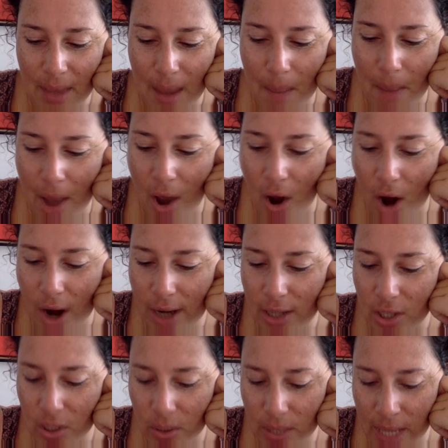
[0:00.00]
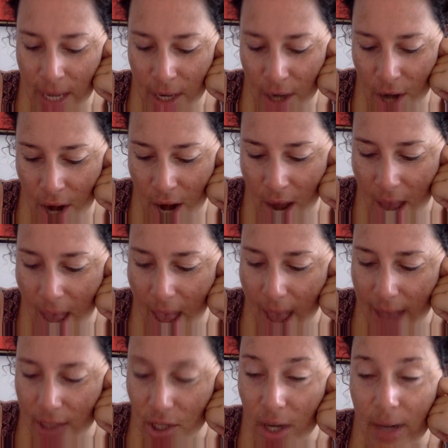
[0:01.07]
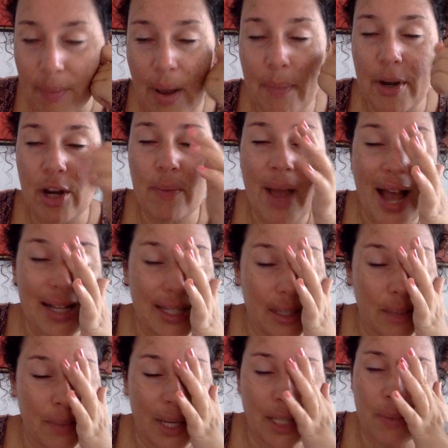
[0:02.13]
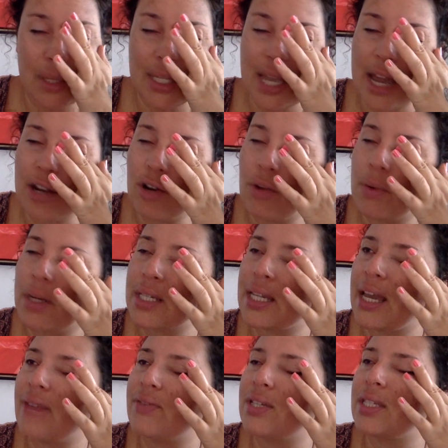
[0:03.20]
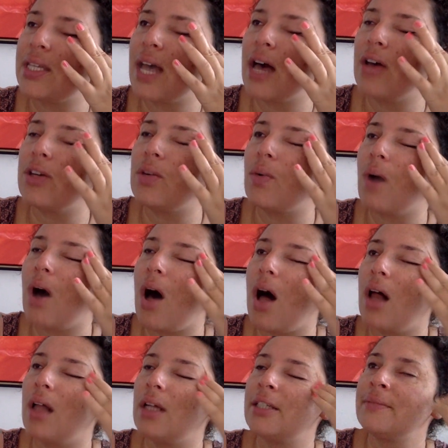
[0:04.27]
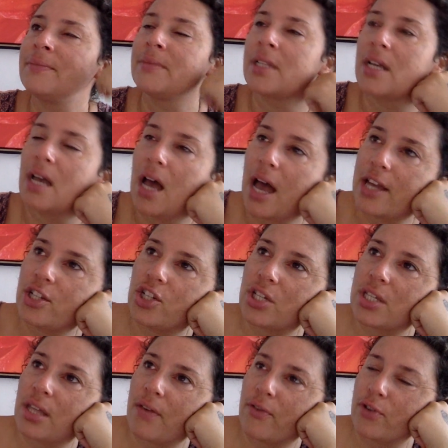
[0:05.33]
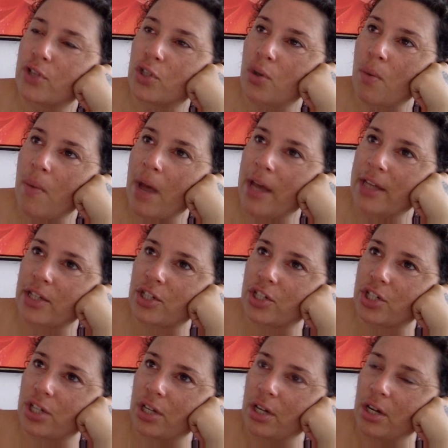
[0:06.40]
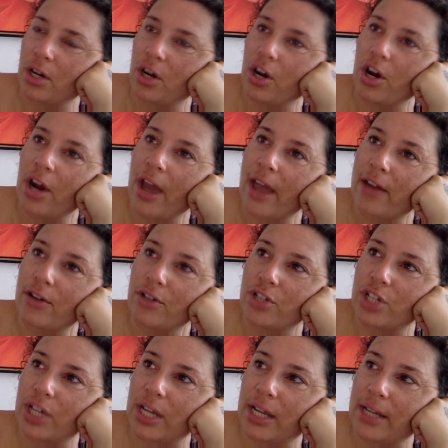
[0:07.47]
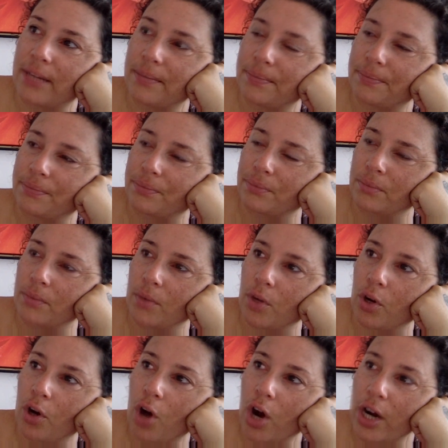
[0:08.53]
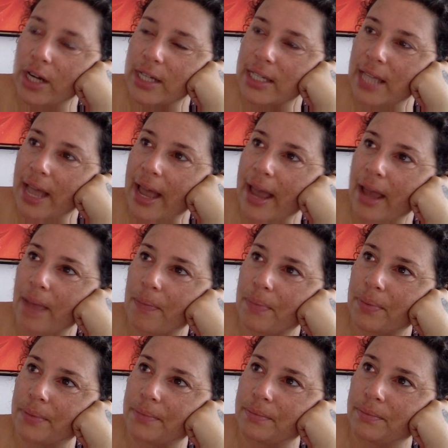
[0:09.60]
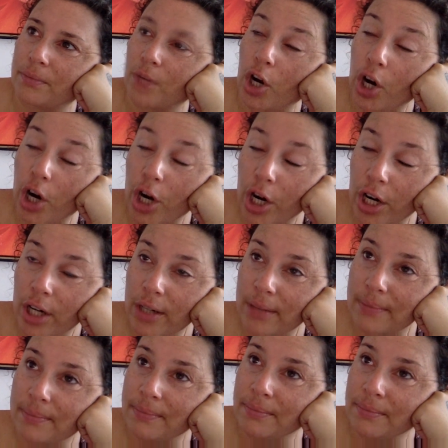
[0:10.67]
and my heart is so tender. And talking about Mary Magdalene makes me tender because I have to tell you all, I just love her so much. Her energy, her archetype, her,